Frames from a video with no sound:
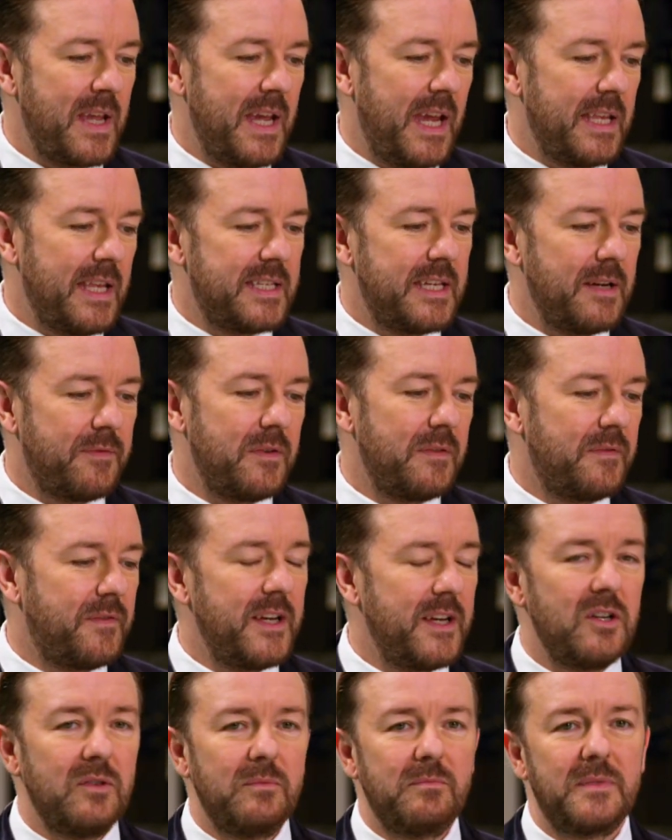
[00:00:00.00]
It's different
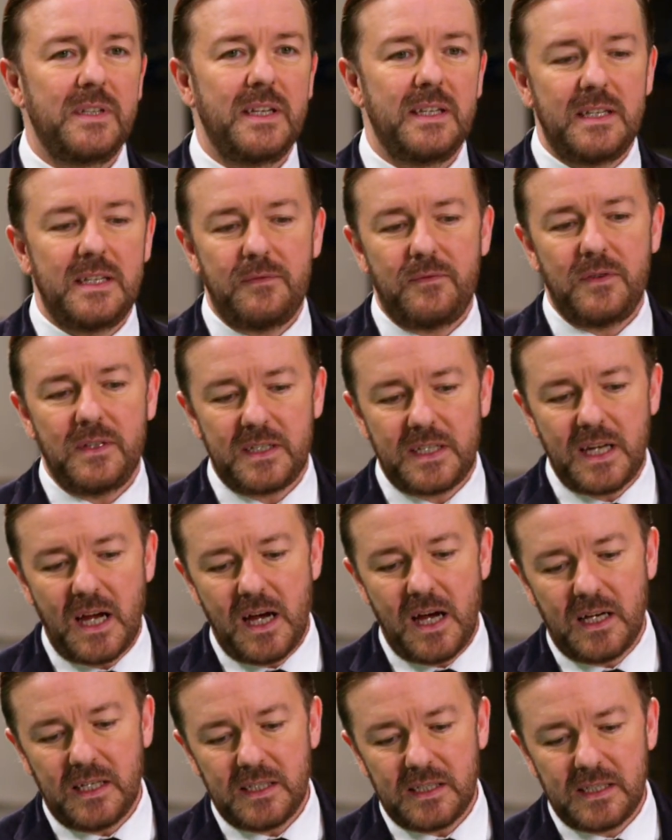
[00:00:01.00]
films. It's different
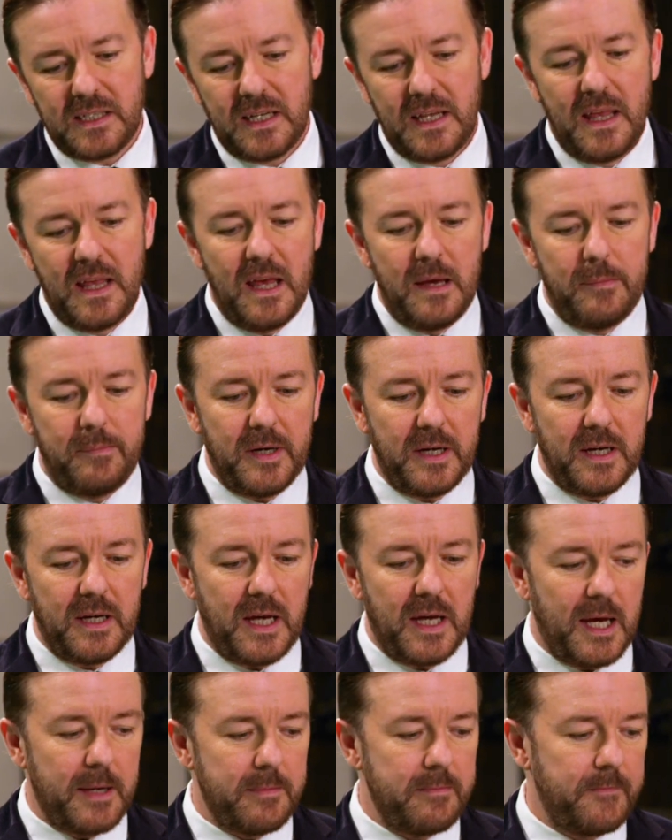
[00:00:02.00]
stars.
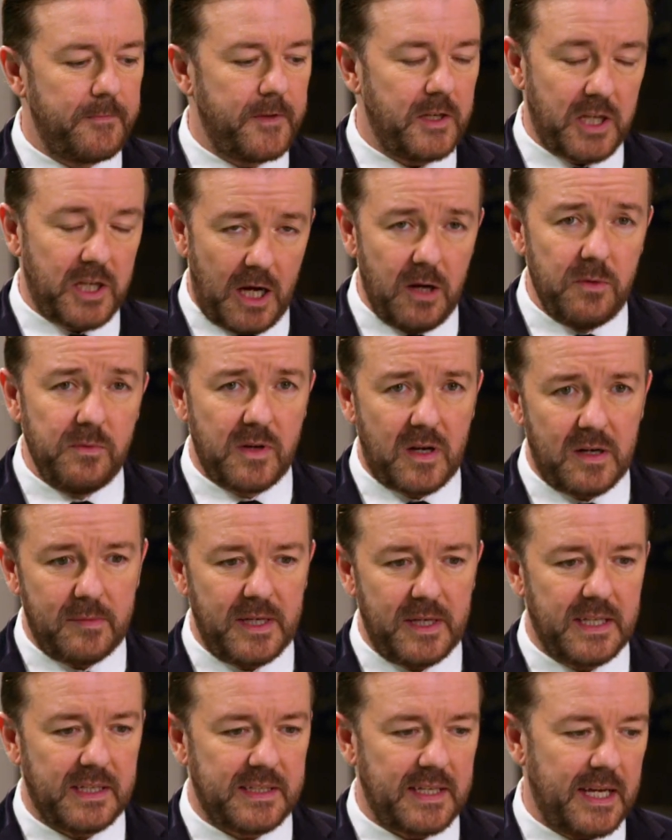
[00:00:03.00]
But the tone's going
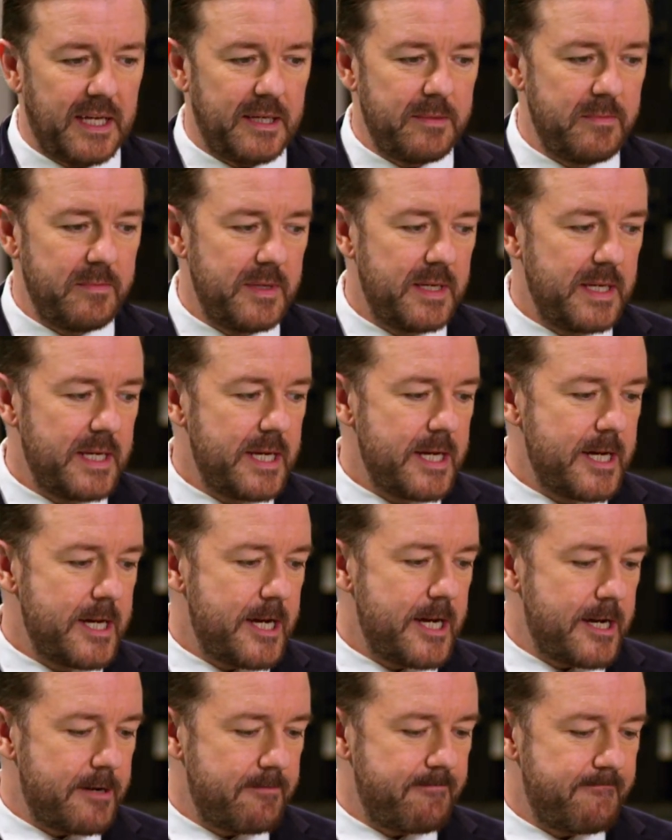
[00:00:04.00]
to be the same.
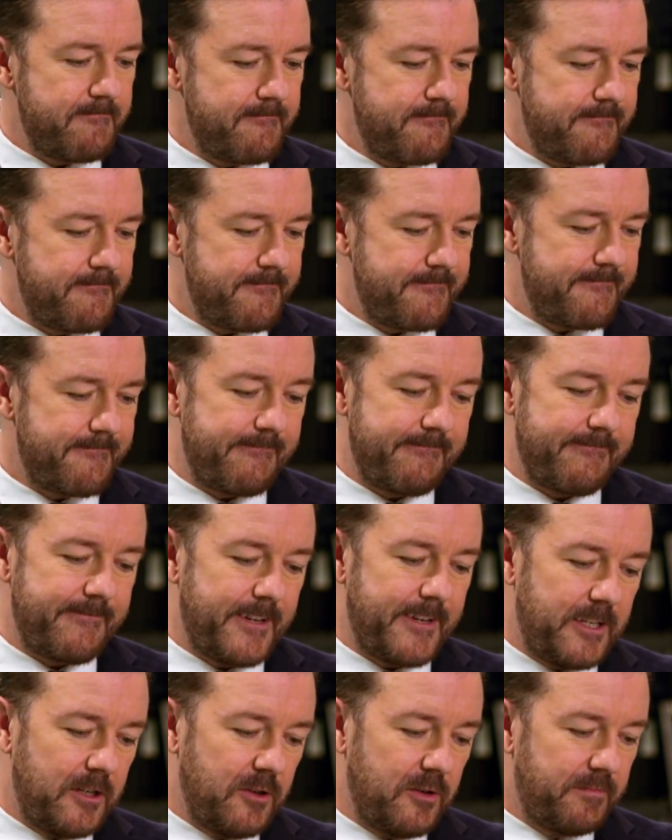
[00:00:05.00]

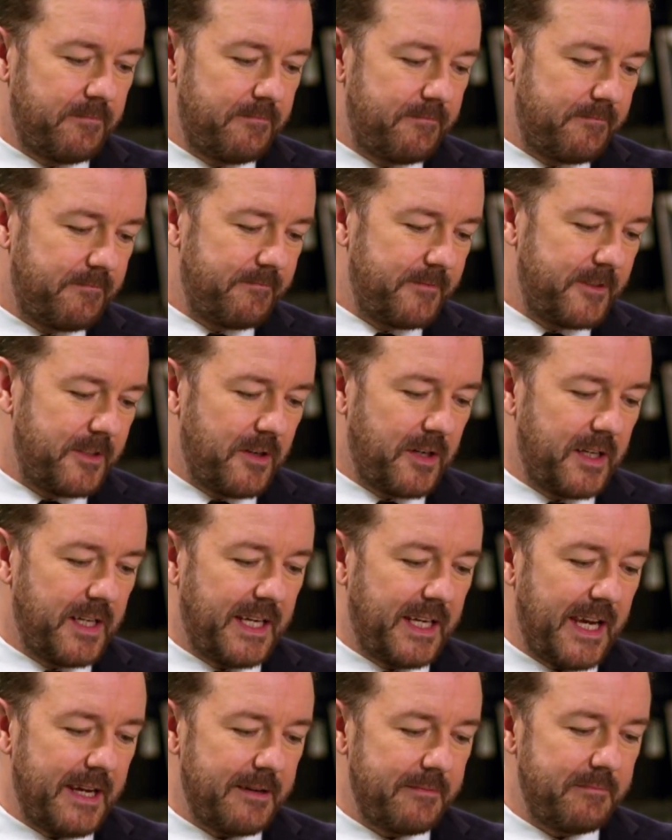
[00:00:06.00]
You're going
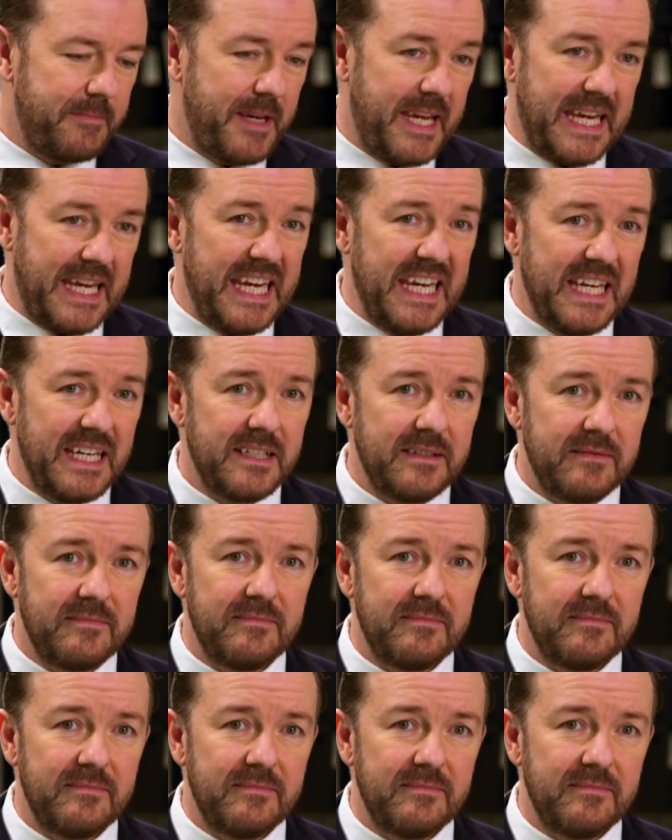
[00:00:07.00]
to get me.